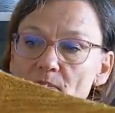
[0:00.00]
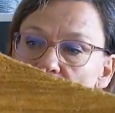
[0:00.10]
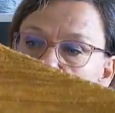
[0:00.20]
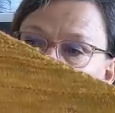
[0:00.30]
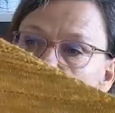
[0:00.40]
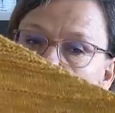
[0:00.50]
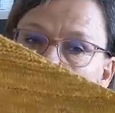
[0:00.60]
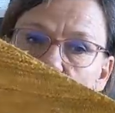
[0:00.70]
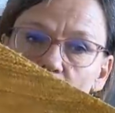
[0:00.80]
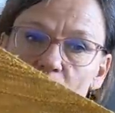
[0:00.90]
made
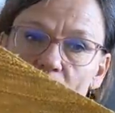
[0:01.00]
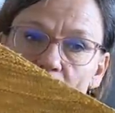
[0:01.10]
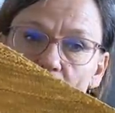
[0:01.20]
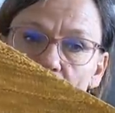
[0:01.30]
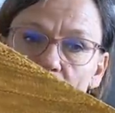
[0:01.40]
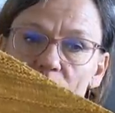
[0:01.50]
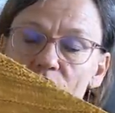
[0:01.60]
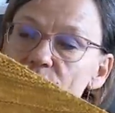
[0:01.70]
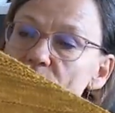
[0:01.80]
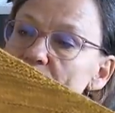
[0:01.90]
up of